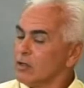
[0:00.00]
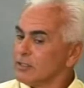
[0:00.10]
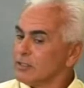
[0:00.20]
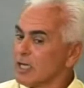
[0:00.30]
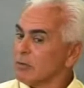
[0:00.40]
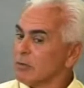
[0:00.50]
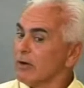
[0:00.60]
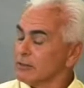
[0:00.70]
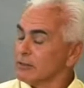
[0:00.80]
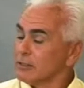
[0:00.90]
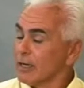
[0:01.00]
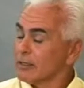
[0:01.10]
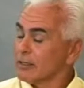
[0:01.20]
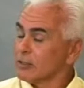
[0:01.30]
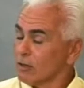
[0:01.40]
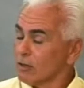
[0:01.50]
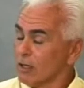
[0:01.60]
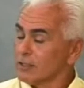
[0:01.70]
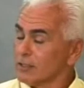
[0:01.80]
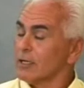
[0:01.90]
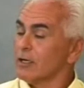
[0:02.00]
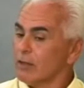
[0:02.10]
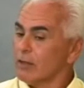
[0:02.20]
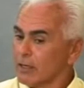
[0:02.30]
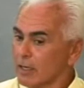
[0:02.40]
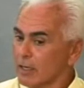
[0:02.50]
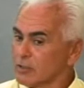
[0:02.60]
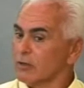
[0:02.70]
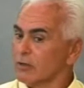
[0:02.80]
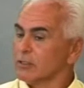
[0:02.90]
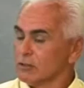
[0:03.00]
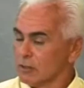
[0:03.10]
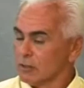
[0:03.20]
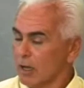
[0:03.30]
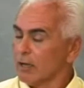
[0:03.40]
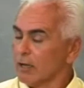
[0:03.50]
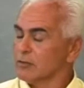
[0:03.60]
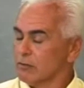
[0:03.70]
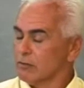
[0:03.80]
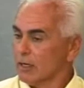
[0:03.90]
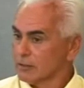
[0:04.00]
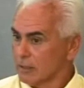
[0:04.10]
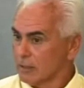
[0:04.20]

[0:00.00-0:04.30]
You just asked me about Zenaida Gonzales. I didn't hear that name, sir, until July of 2008.